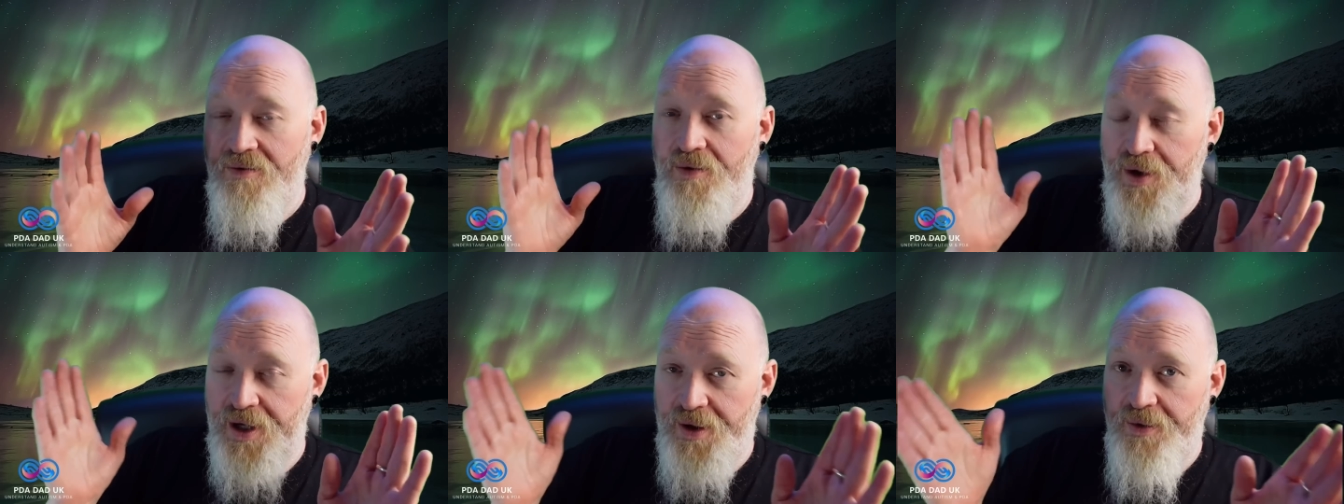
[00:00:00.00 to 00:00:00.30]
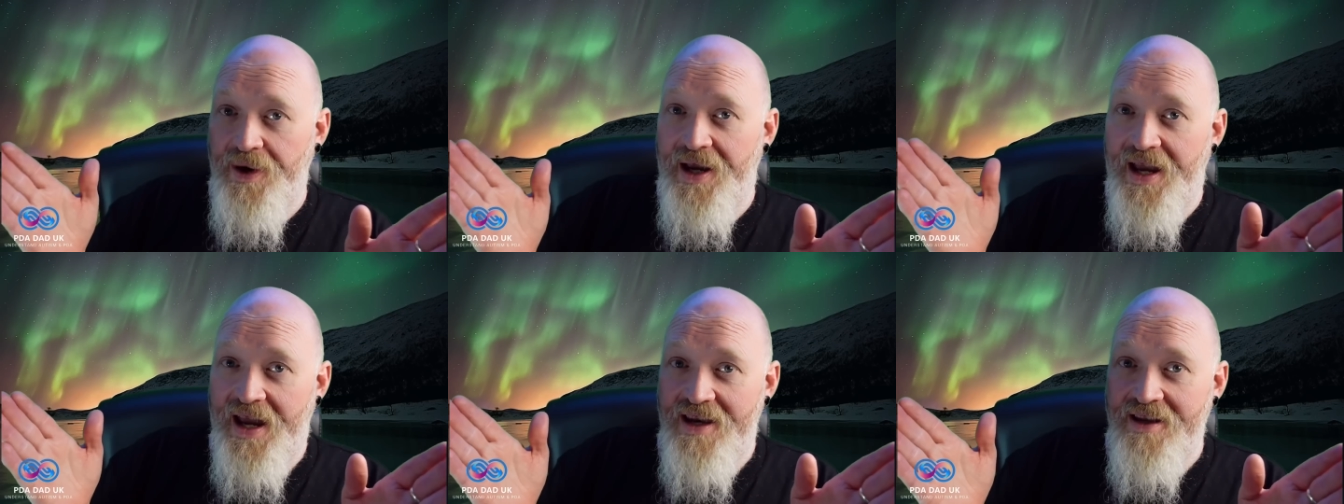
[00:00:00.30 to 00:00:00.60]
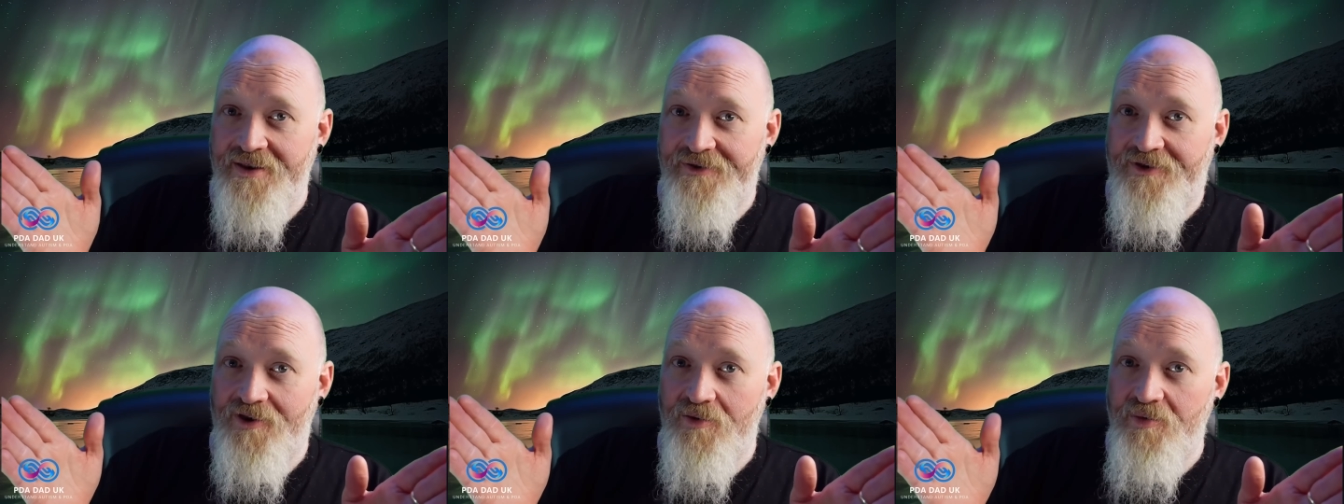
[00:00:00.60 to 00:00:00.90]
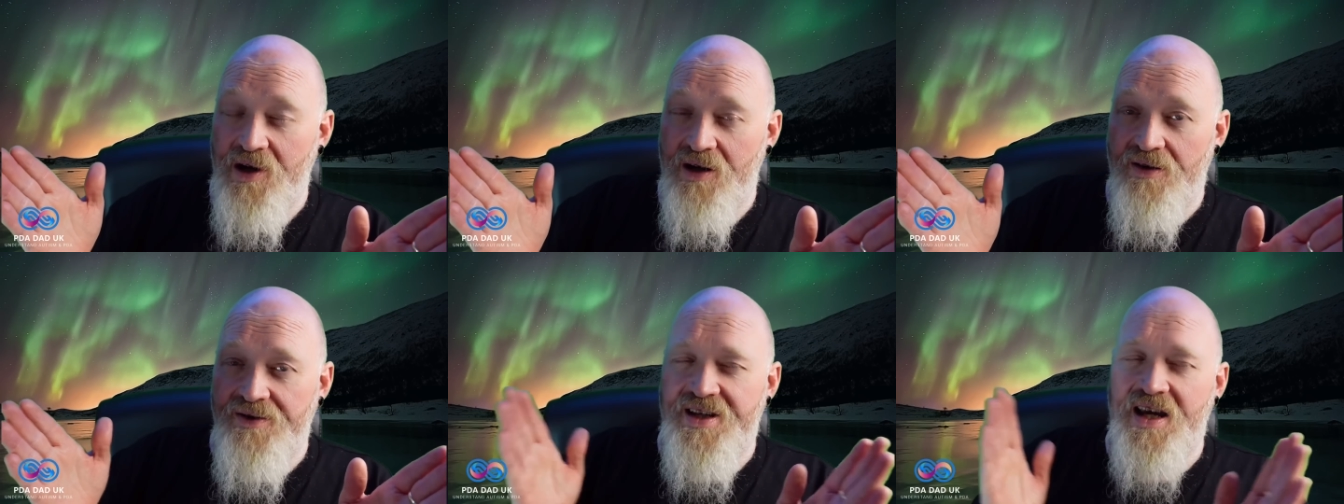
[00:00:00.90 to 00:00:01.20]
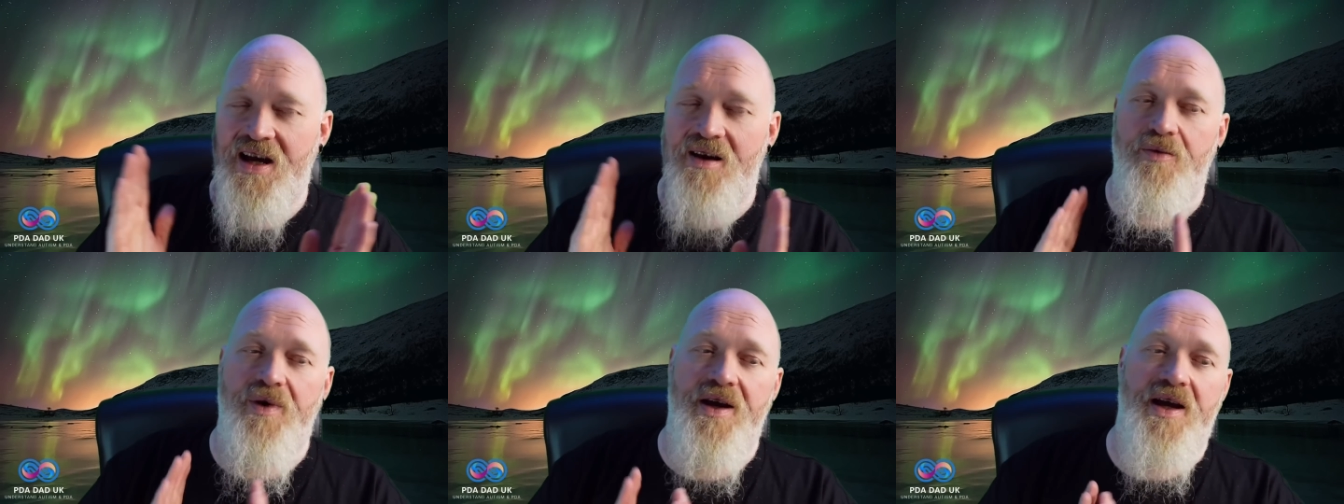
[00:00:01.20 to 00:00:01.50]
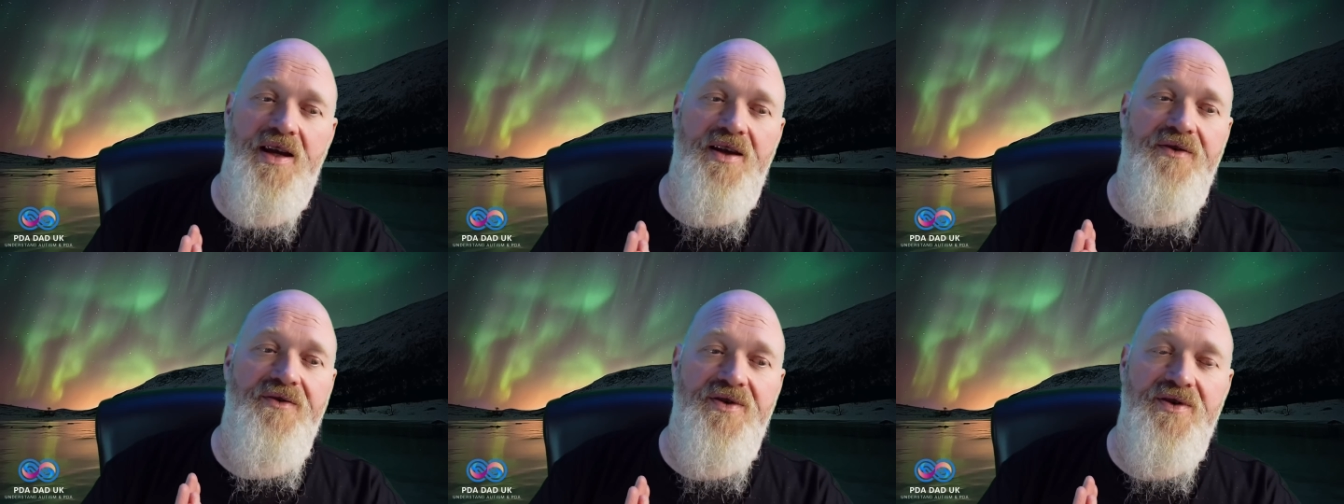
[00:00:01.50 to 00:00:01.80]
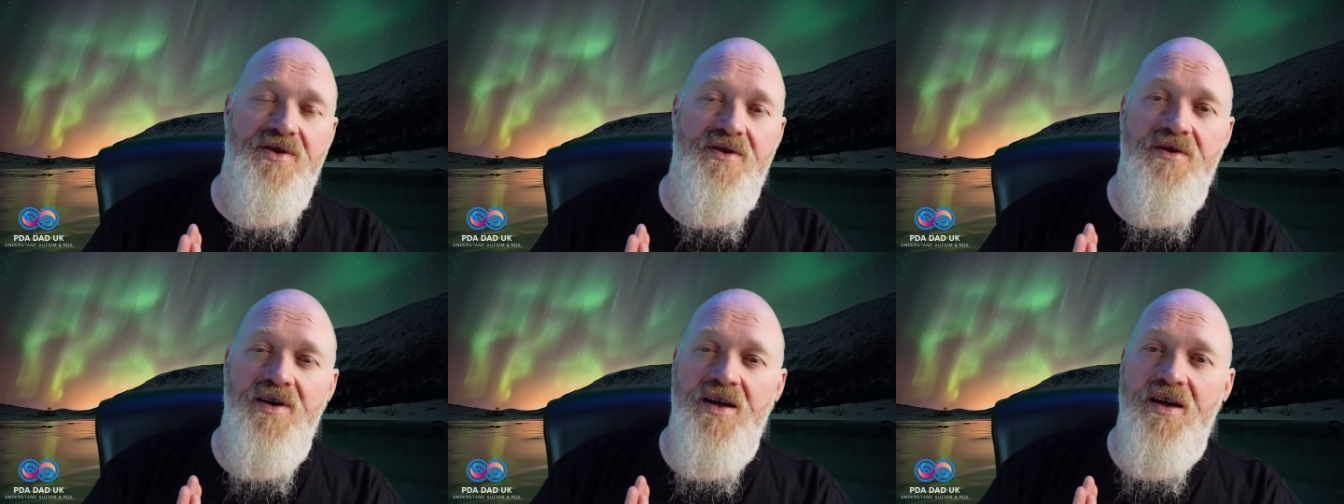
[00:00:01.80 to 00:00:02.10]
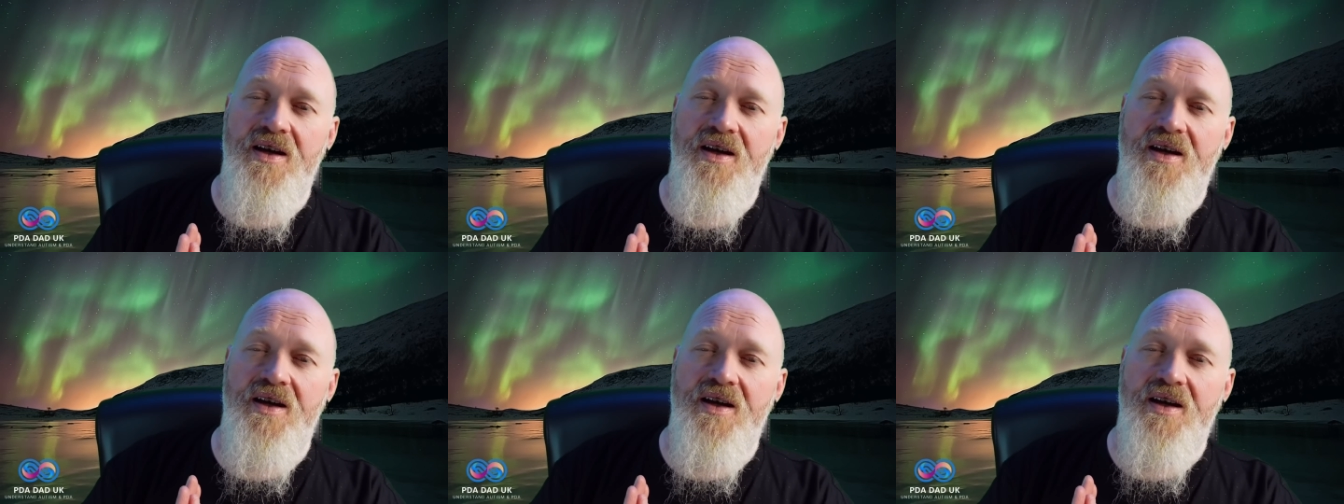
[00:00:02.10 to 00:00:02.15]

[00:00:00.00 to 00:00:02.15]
we're, we're heading for a meltdown, we're heading for